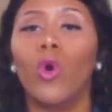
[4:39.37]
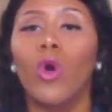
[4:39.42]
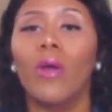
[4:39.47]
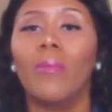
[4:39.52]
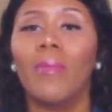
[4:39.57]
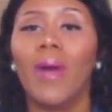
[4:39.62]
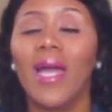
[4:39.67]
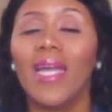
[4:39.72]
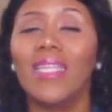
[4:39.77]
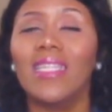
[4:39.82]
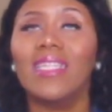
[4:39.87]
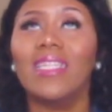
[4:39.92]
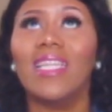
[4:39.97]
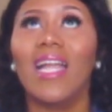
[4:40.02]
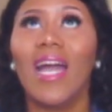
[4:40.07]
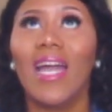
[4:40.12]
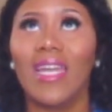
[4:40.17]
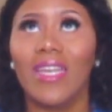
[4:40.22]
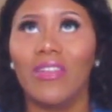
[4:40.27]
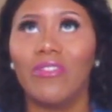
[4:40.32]
on my
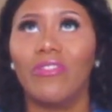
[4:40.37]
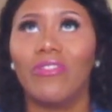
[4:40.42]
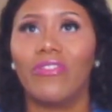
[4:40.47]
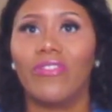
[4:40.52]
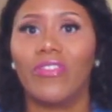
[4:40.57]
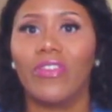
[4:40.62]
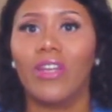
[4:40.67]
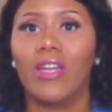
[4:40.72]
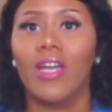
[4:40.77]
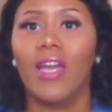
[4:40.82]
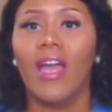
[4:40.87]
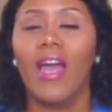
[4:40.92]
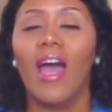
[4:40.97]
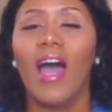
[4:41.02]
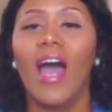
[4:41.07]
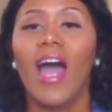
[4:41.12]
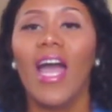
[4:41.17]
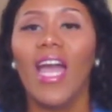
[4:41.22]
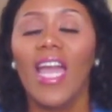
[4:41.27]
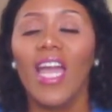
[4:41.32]
life,
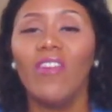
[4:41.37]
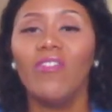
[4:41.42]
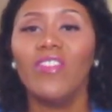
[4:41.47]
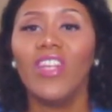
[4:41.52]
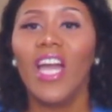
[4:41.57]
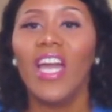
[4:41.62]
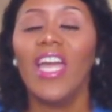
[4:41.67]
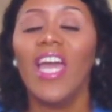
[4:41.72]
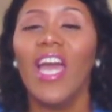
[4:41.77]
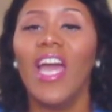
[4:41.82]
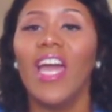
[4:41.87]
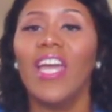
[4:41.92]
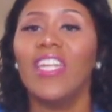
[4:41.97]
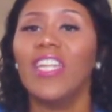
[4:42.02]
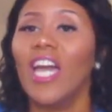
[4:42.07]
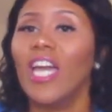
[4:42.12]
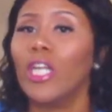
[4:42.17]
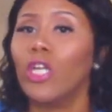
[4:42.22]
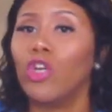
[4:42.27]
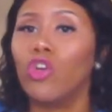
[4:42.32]
I have not
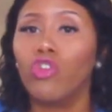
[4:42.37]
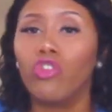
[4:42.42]
had not